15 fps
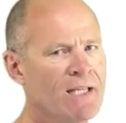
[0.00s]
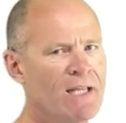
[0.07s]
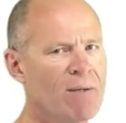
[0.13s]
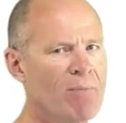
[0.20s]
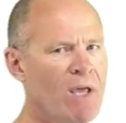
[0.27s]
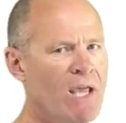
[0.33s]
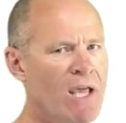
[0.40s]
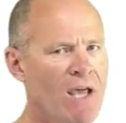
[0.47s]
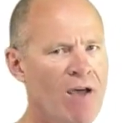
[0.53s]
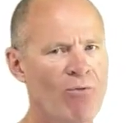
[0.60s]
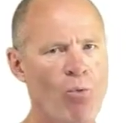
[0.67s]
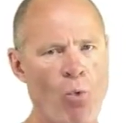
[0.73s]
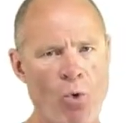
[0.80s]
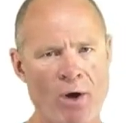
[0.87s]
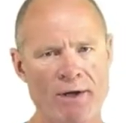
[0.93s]
they may
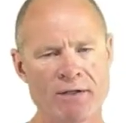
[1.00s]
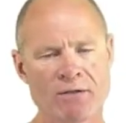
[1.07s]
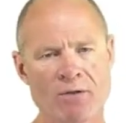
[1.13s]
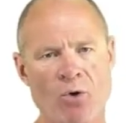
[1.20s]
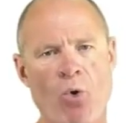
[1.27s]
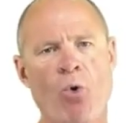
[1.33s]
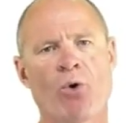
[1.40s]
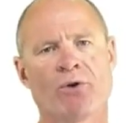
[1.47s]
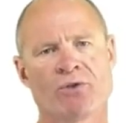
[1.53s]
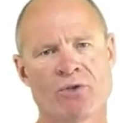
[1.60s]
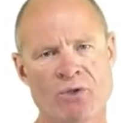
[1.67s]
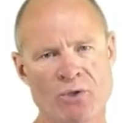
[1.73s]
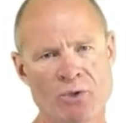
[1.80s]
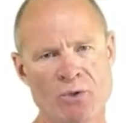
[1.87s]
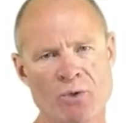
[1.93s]
have 1 or
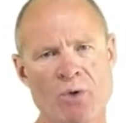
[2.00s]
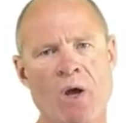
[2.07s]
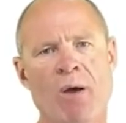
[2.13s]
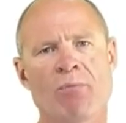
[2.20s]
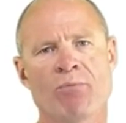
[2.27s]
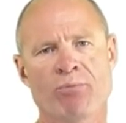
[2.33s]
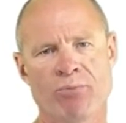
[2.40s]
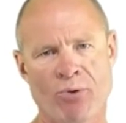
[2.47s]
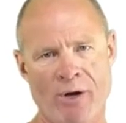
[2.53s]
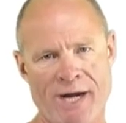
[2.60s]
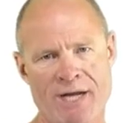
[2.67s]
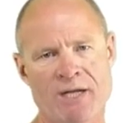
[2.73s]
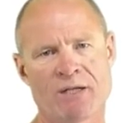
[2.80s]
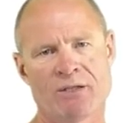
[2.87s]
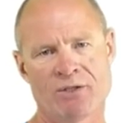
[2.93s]
2
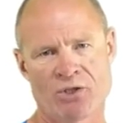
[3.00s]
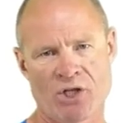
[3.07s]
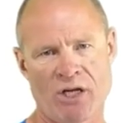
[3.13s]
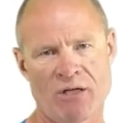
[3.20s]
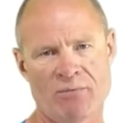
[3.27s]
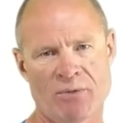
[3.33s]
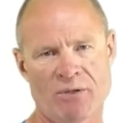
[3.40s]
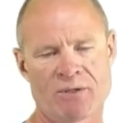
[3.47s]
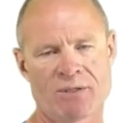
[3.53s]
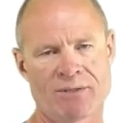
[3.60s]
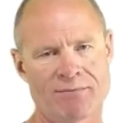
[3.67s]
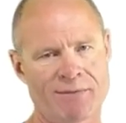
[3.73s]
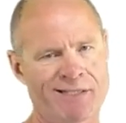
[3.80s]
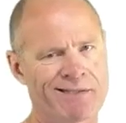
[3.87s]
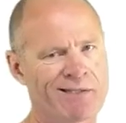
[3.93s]
brake chambers.
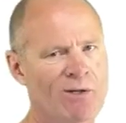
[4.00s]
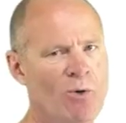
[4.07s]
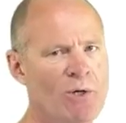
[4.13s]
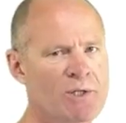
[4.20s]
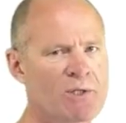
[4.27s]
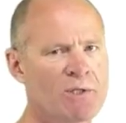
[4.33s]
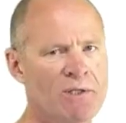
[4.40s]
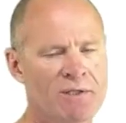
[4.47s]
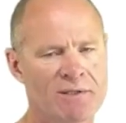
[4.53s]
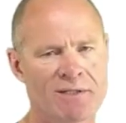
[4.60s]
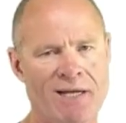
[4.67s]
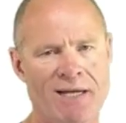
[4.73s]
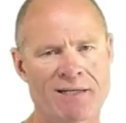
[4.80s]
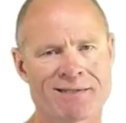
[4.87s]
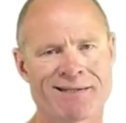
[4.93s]
That's the question on the
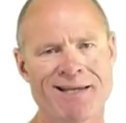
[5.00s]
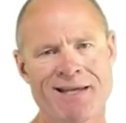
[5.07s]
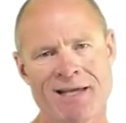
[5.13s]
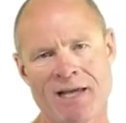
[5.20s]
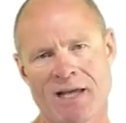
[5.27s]
test.